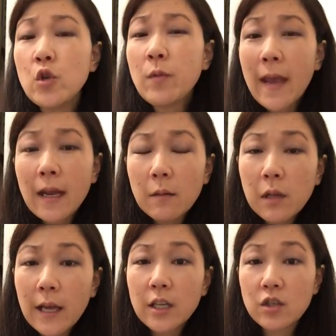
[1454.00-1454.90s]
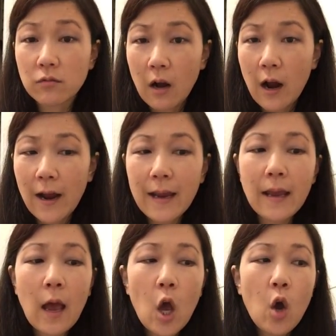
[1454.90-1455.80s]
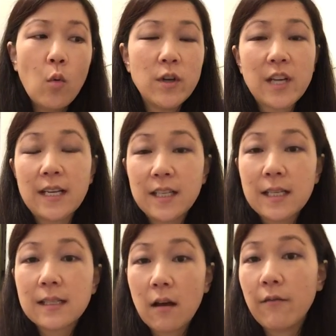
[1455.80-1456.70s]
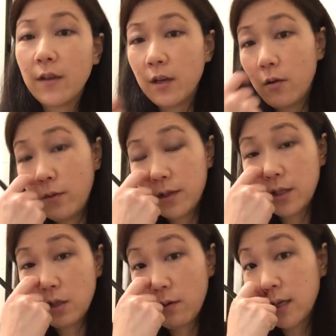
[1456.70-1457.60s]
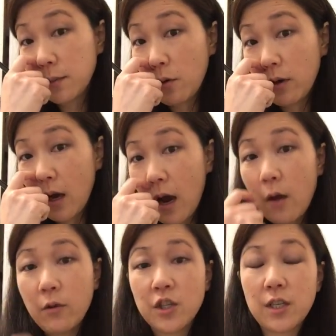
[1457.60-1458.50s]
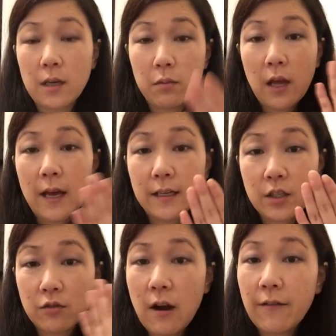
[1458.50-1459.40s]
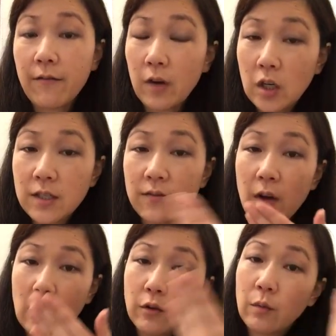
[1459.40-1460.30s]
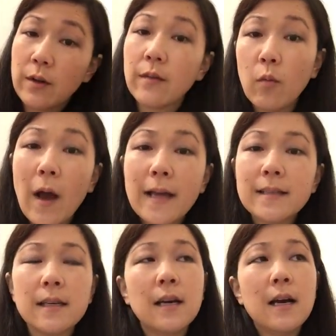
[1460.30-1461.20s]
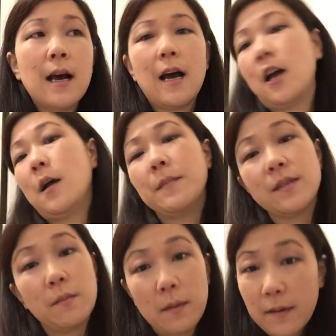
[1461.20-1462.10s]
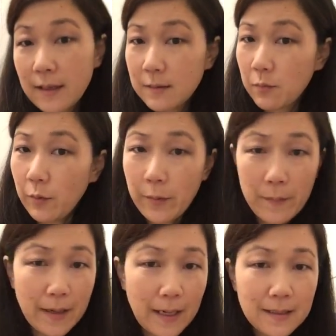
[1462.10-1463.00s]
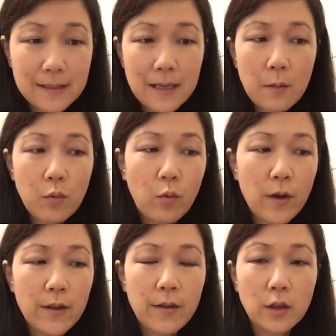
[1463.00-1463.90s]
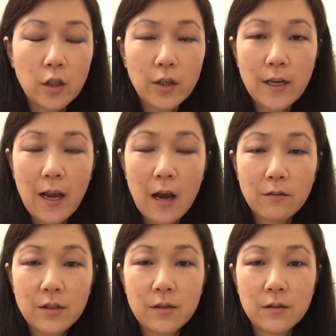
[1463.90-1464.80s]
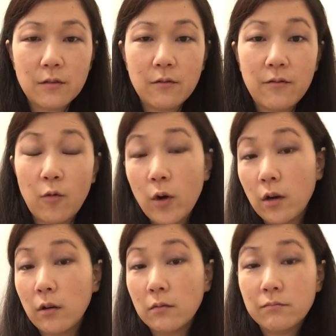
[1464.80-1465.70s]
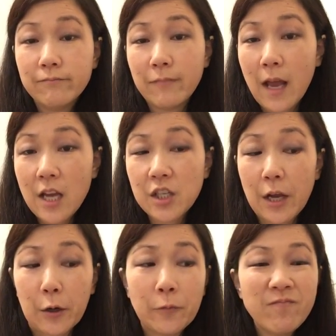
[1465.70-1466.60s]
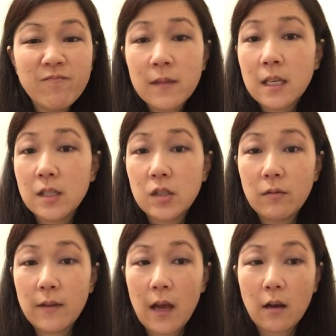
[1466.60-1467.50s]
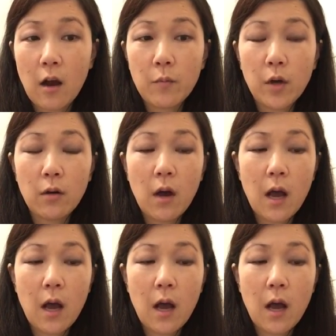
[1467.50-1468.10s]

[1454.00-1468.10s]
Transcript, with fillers: You can apply it dry, which I just saw a video with doing a smoky eye, which she applied it dry first, followed with wet. Um, so maybe that will be my next step with learning how to foil my eyeshadow, is doing that combo.